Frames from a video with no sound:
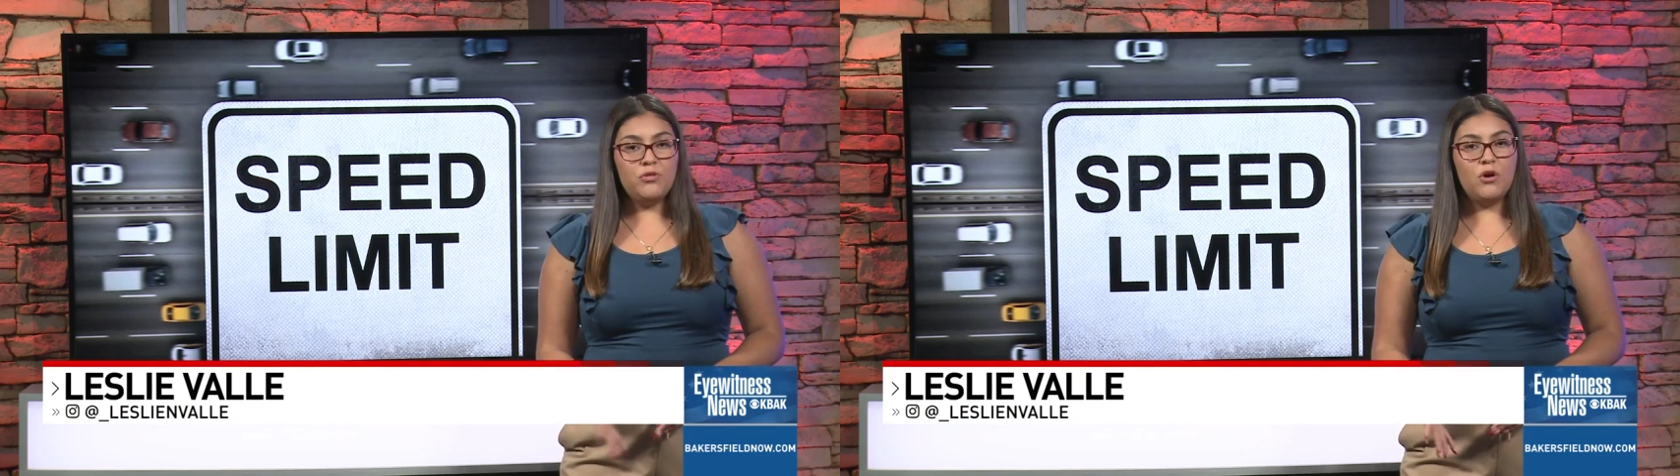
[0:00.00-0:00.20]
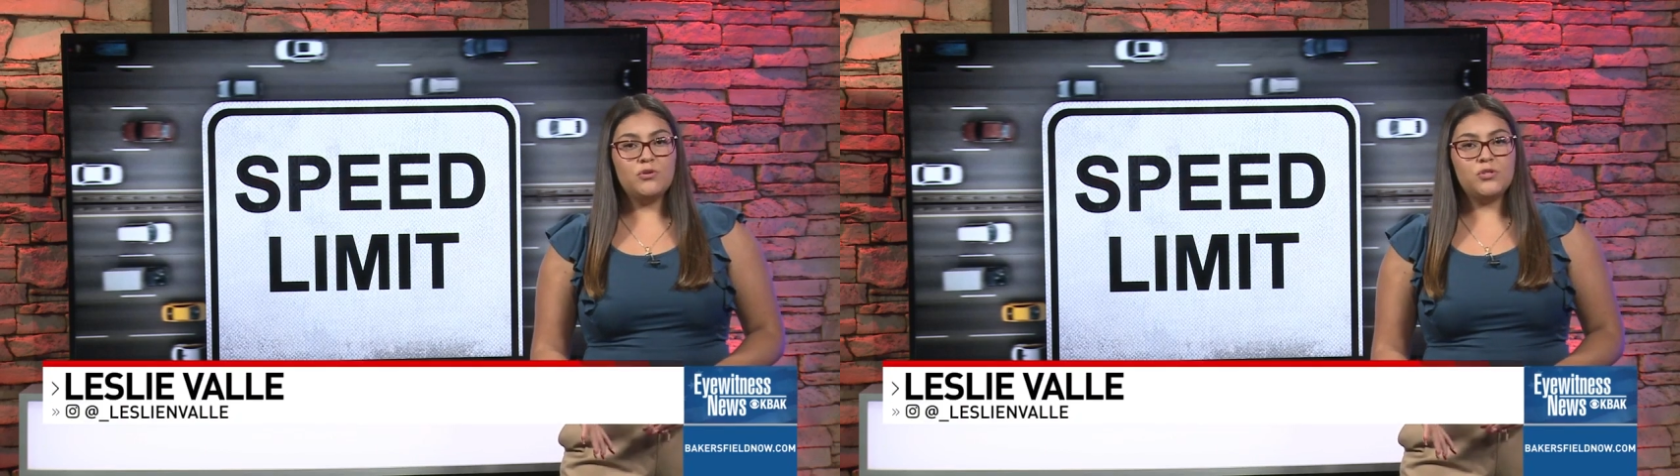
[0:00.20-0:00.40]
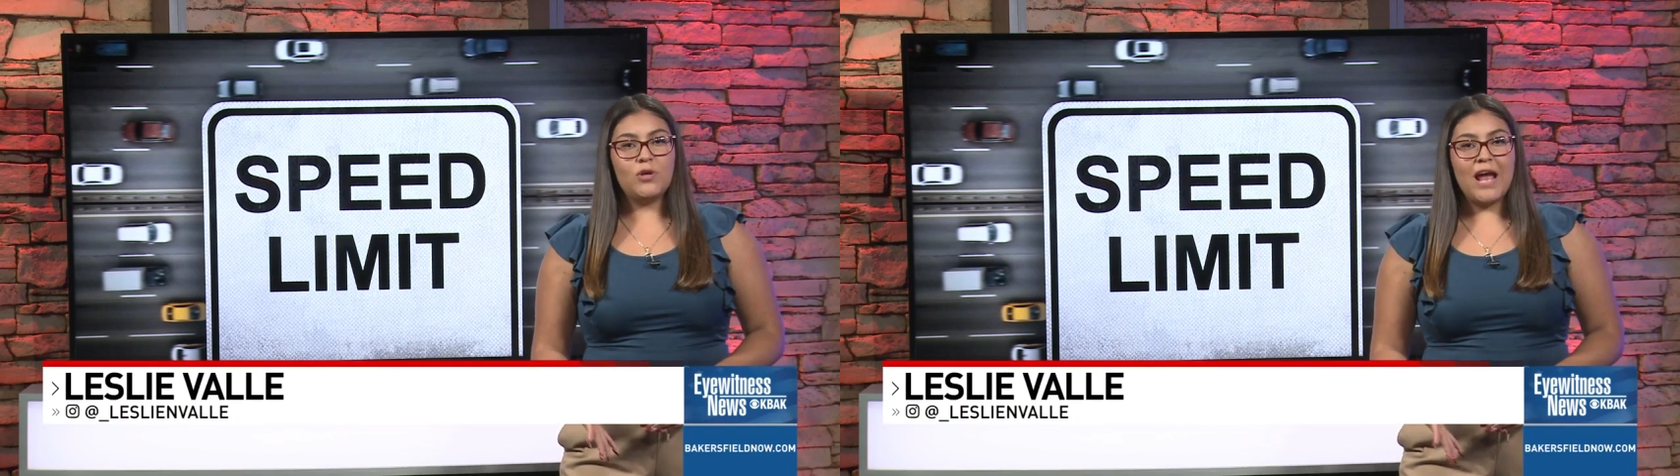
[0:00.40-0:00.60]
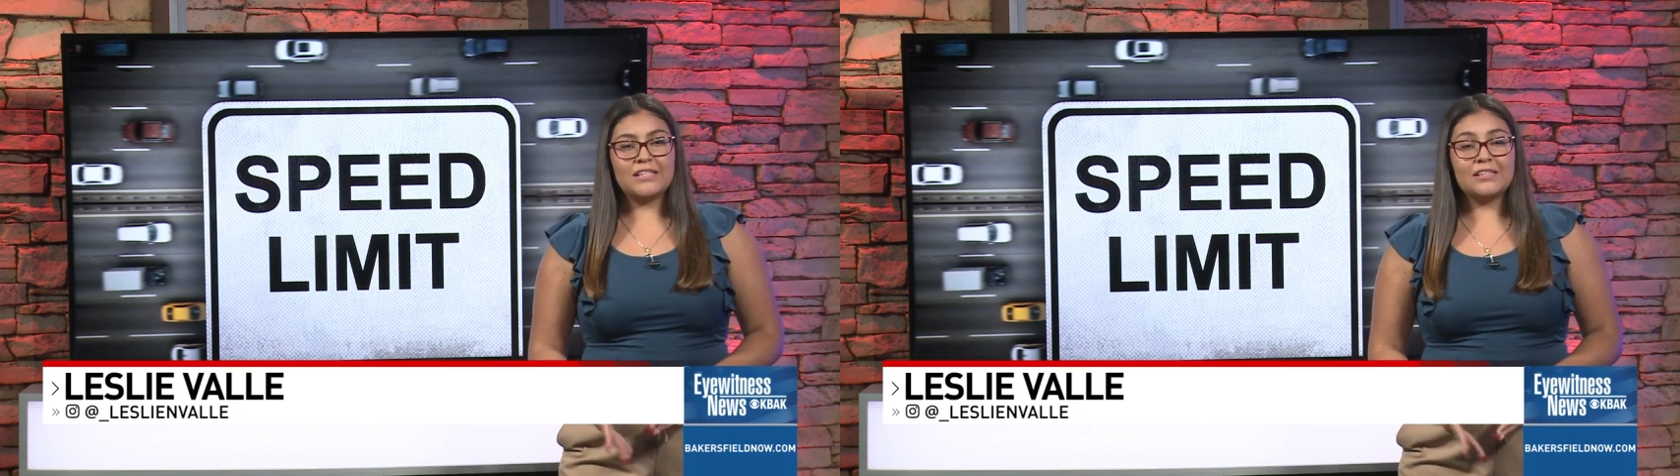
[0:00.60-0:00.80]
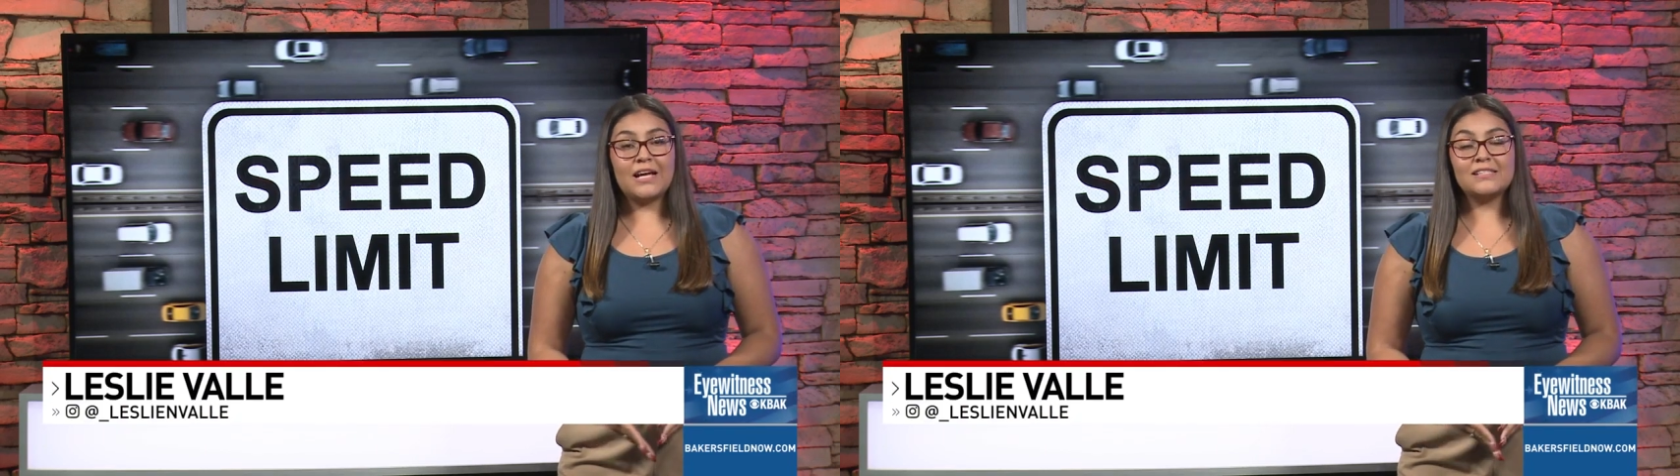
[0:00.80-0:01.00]
those who
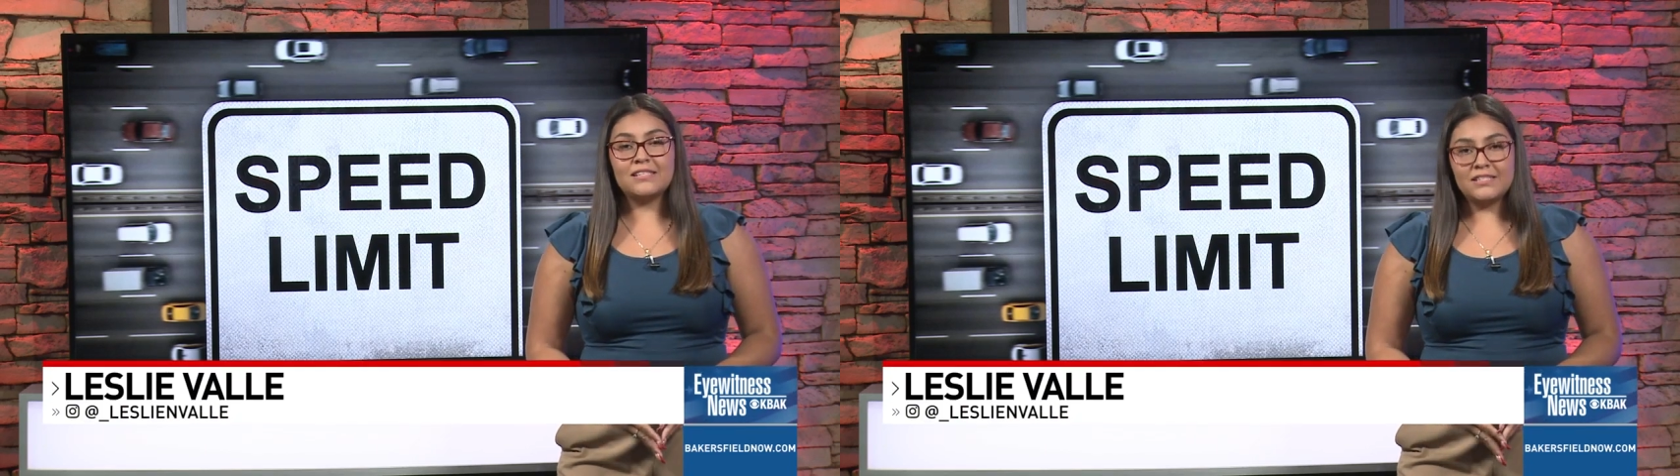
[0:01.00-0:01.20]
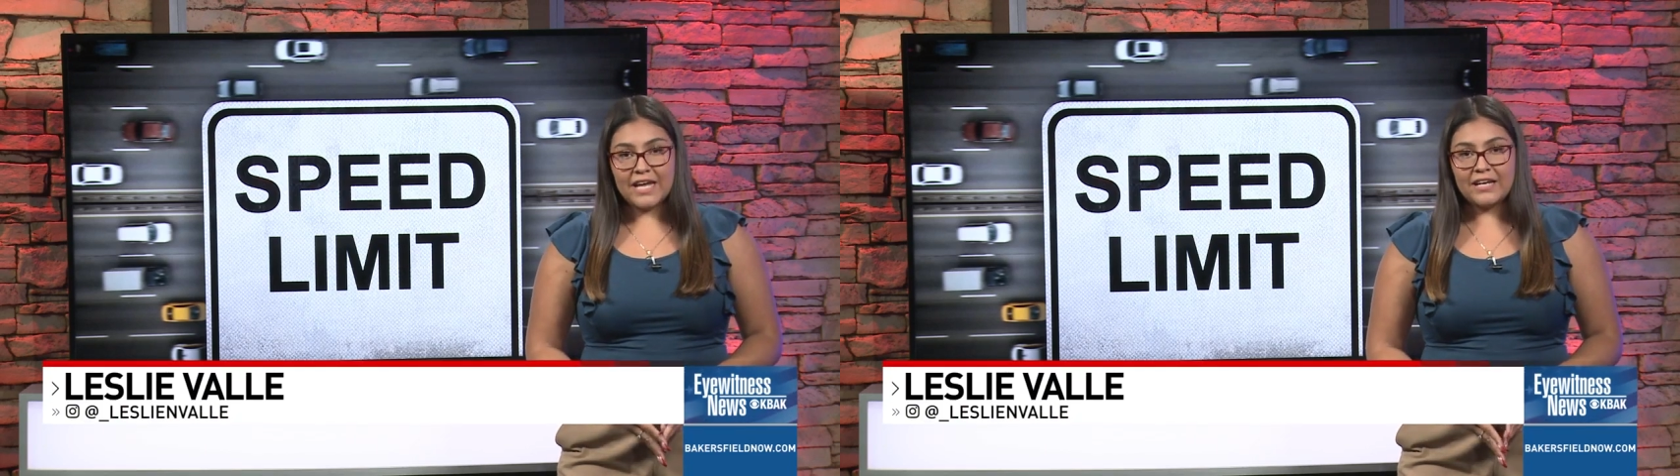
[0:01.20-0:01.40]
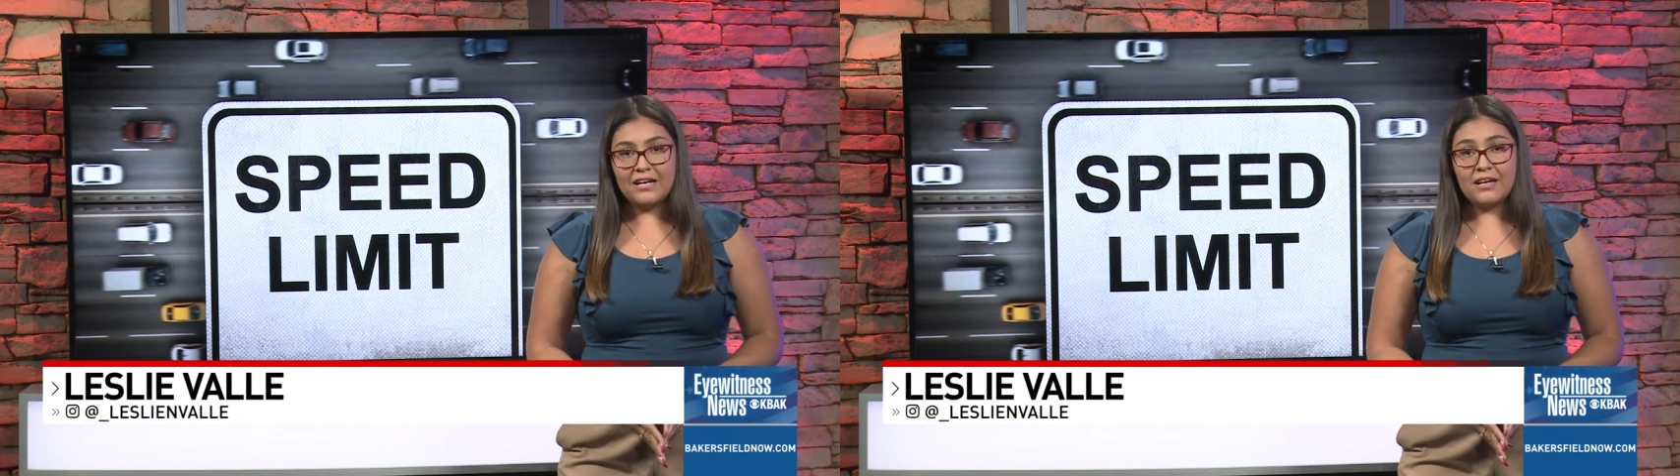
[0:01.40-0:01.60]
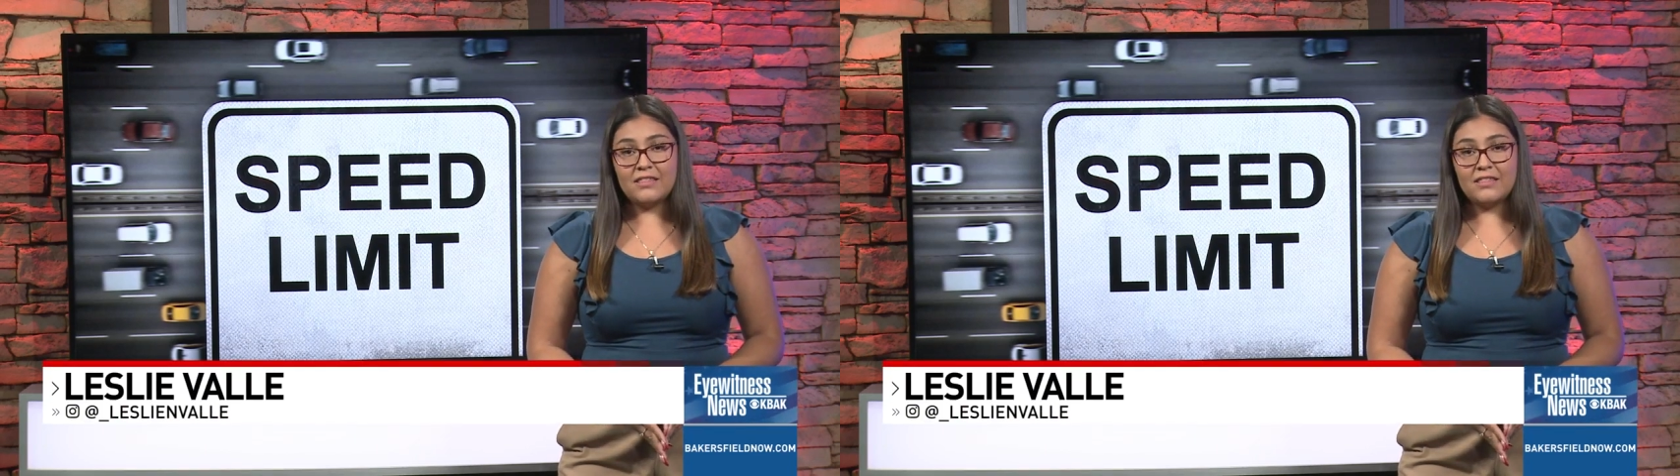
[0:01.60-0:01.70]
analyzed the data,